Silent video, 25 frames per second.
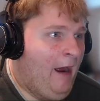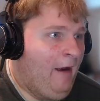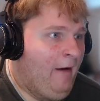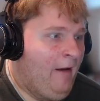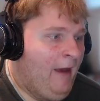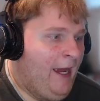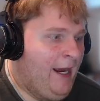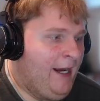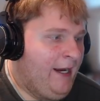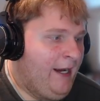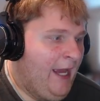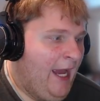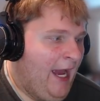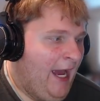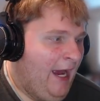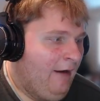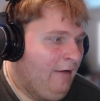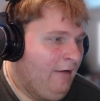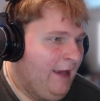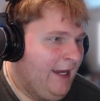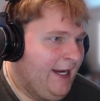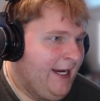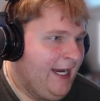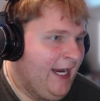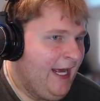Like I
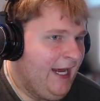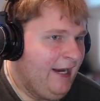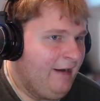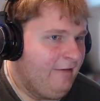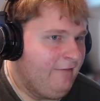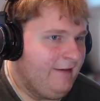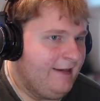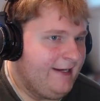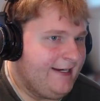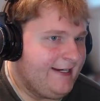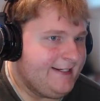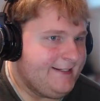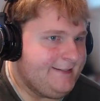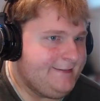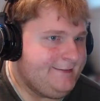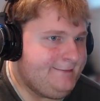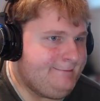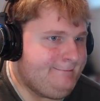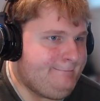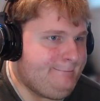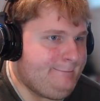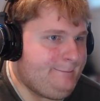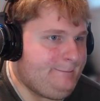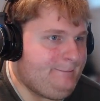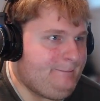don't like it. I don't like it.
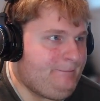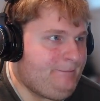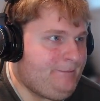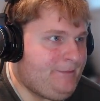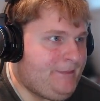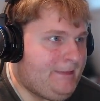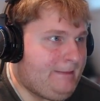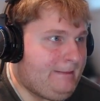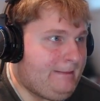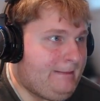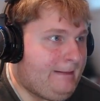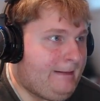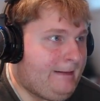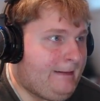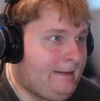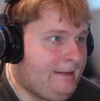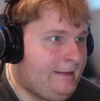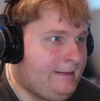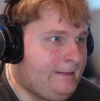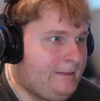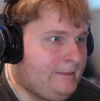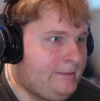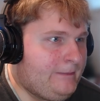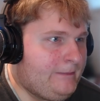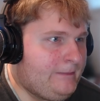
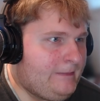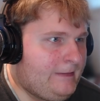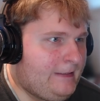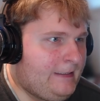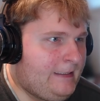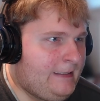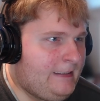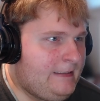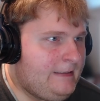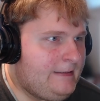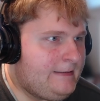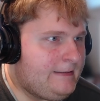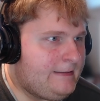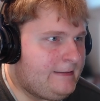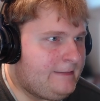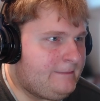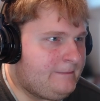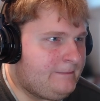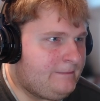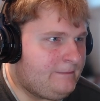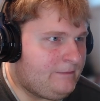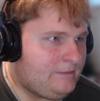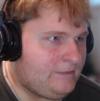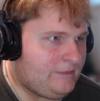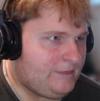I don't like it.
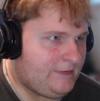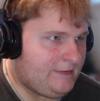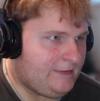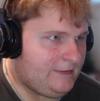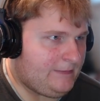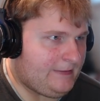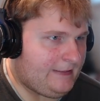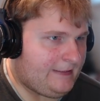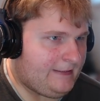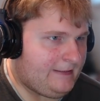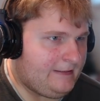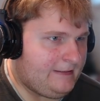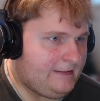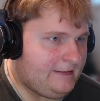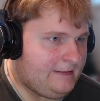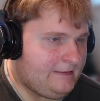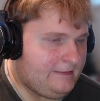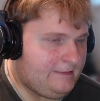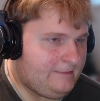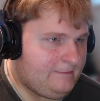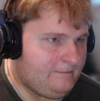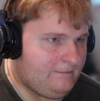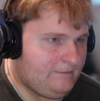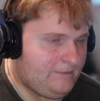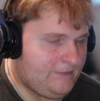Okay,
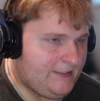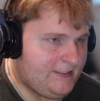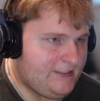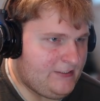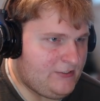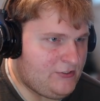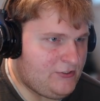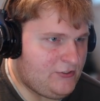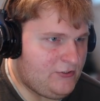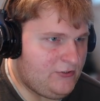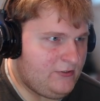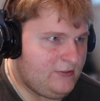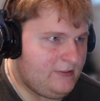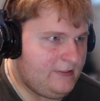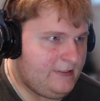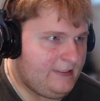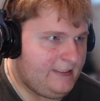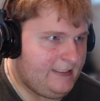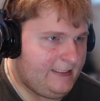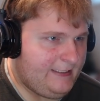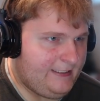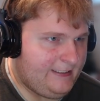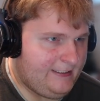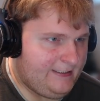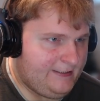he
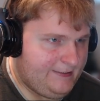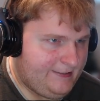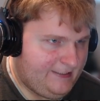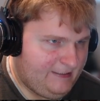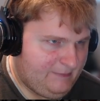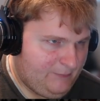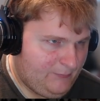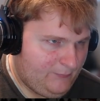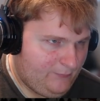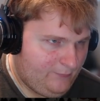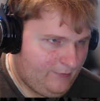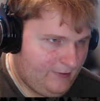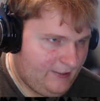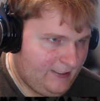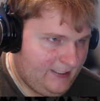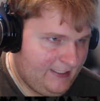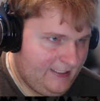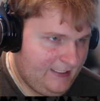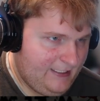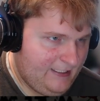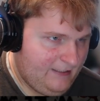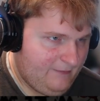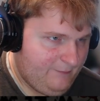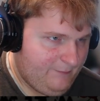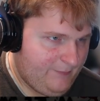should end up
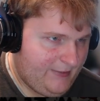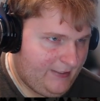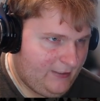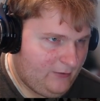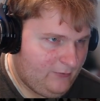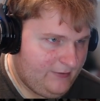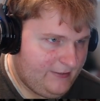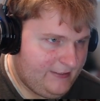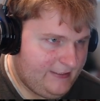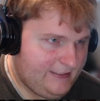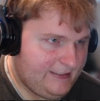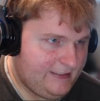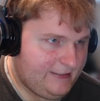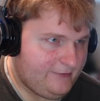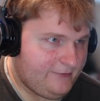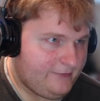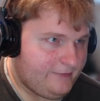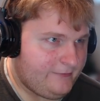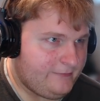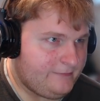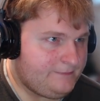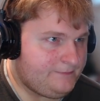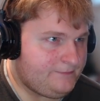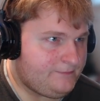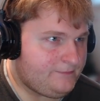right about here.
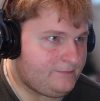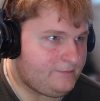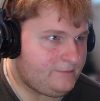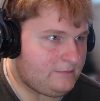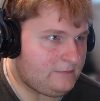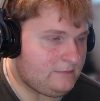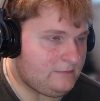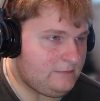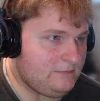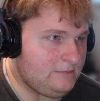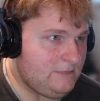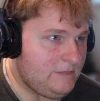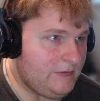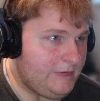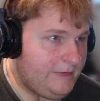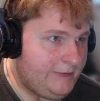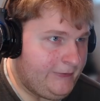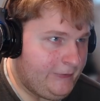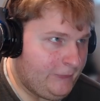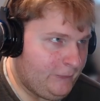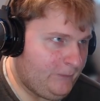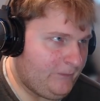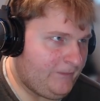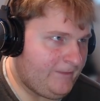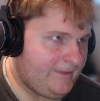
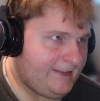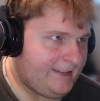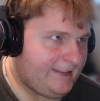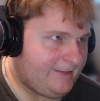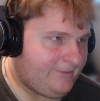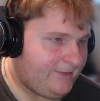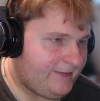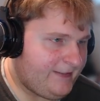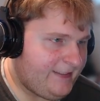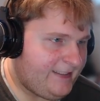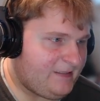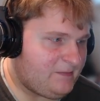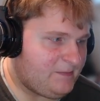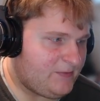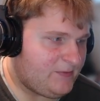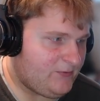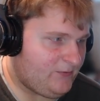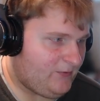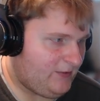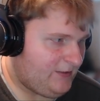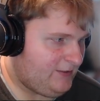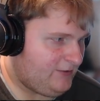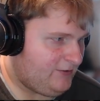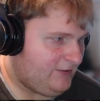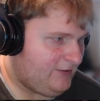Hopefully, if I let him in the
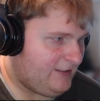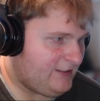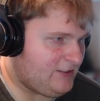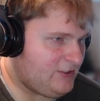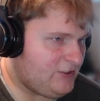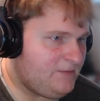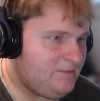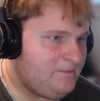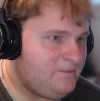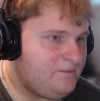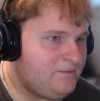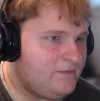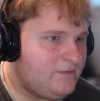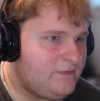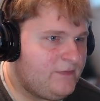right direction,